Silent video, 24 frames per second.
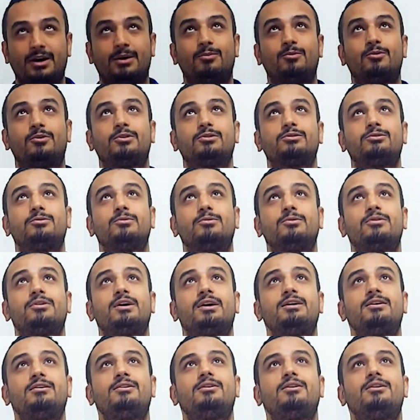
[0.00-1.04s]
upward to
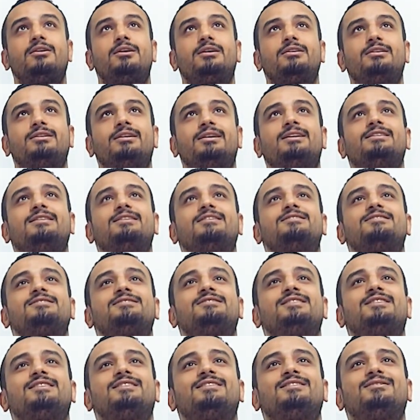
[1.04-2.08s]
thank God and
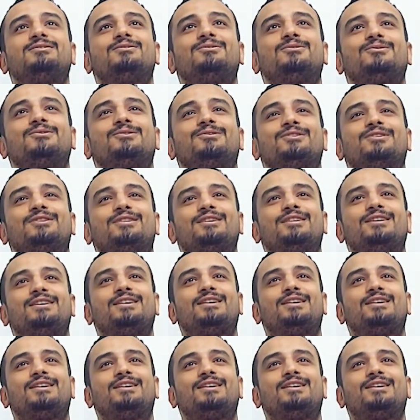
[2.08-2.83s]
extend your